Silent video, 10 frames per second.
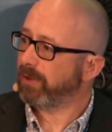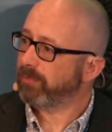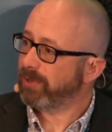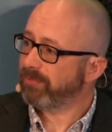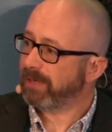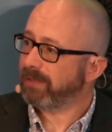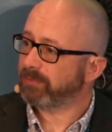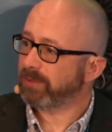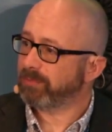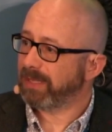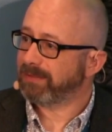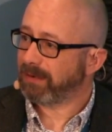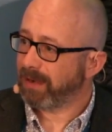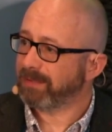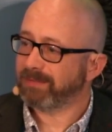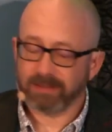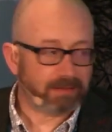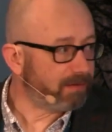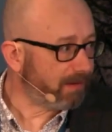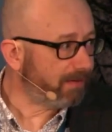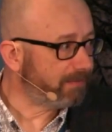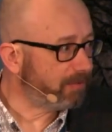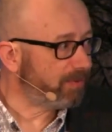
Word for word: and we realized we'd made the classic classic